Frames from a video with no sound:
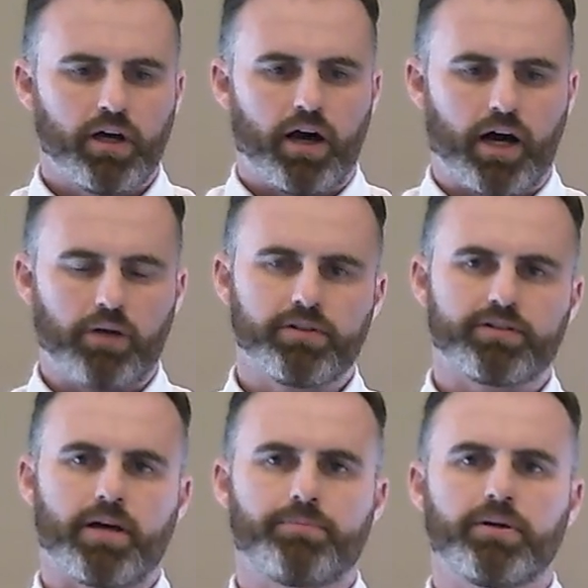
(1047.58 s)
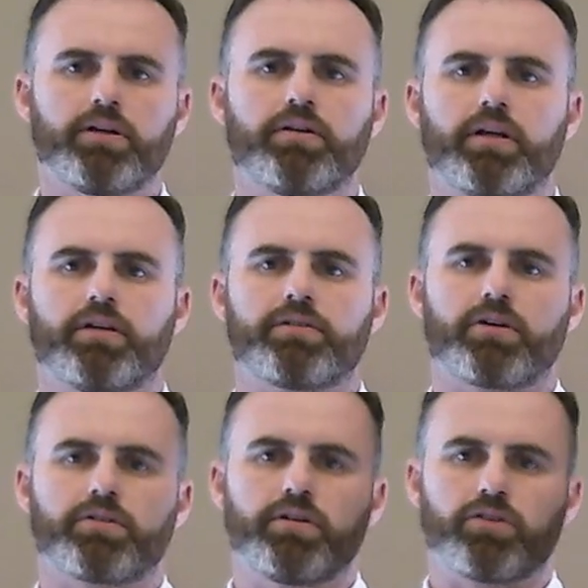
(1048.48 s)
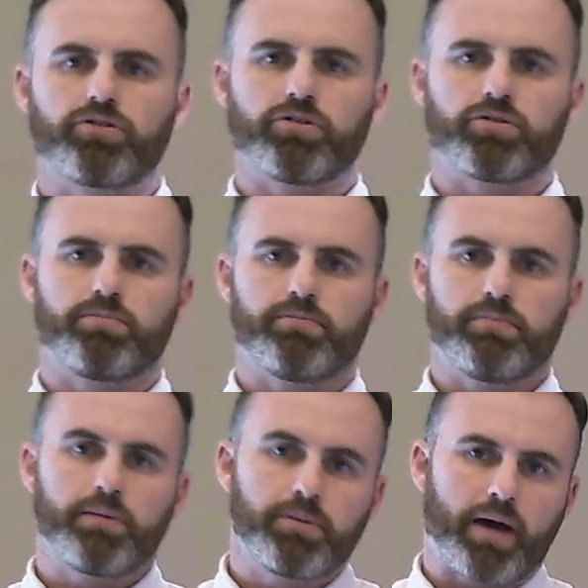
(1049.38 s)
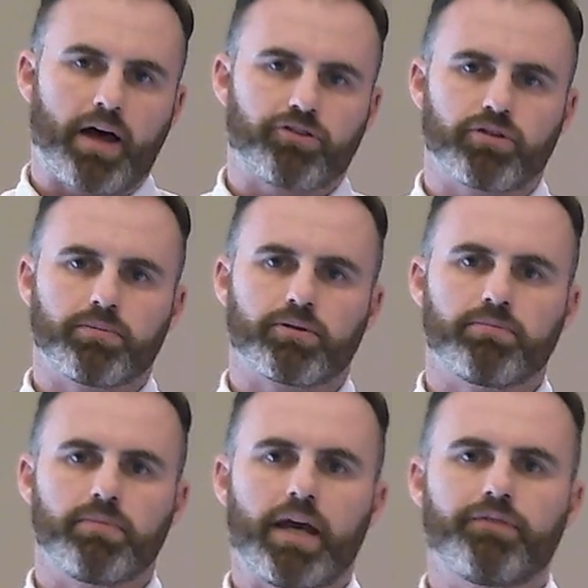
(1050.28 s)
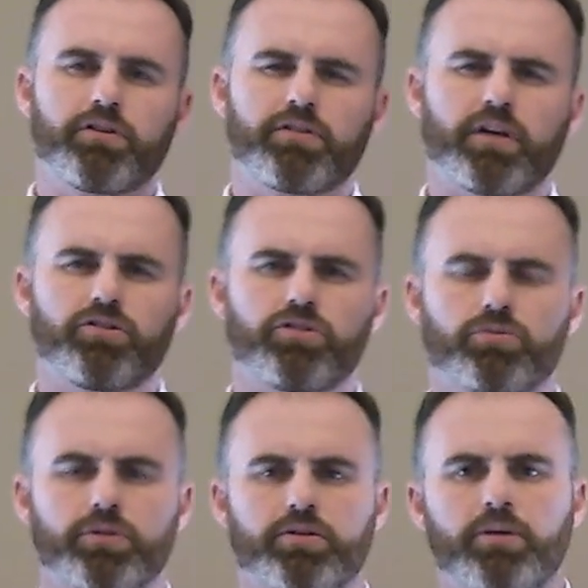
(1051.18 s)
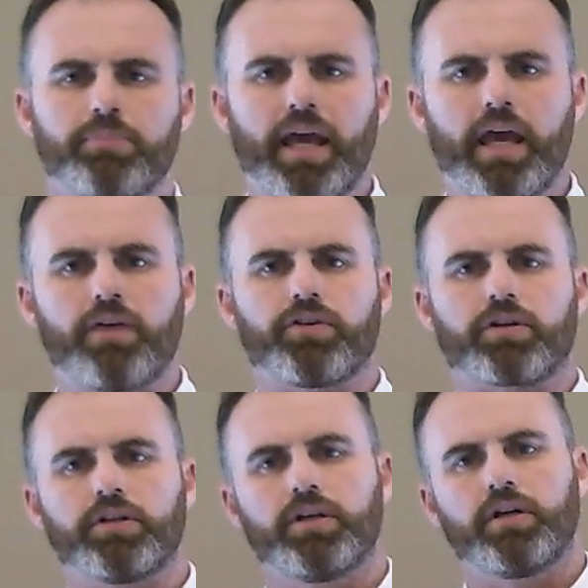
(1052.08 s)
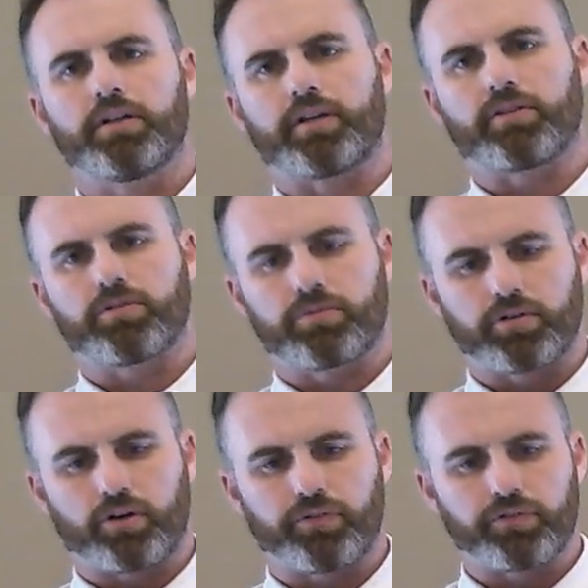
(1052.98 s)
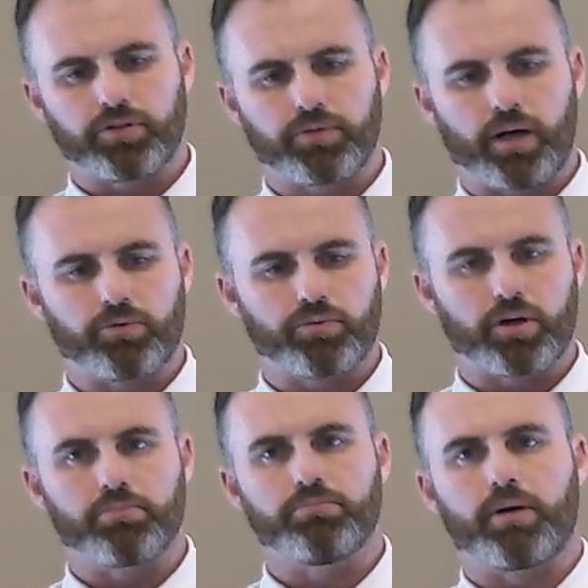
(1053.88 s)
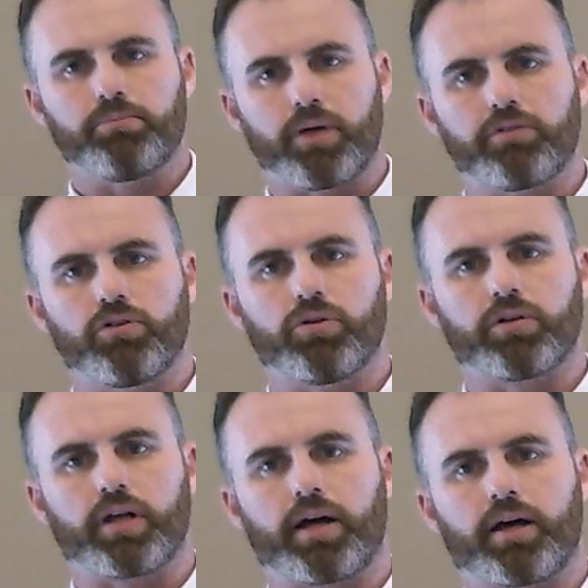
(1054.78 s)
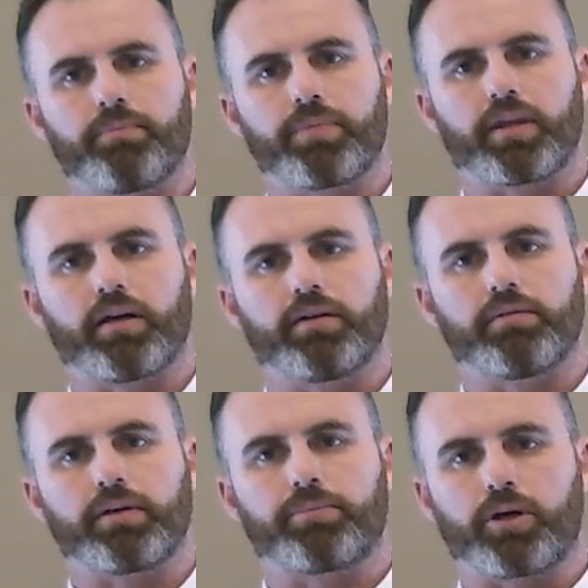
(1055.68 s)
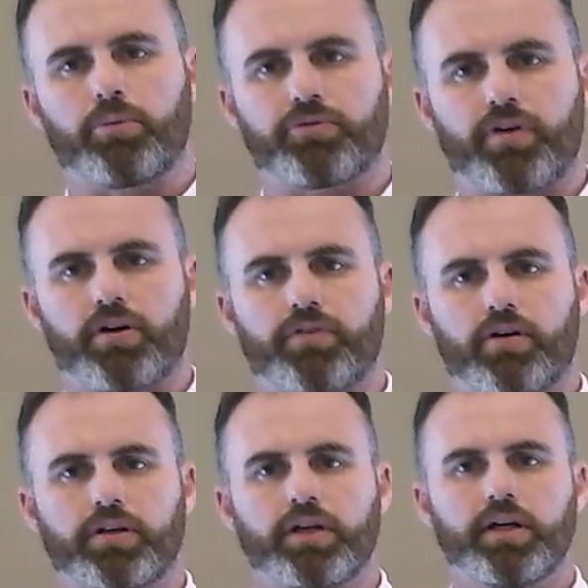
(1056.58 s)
I will step in certain issues, maybe pastoral, but if there's issues with behaviour, that's sort of sometimes where my role becomes very, very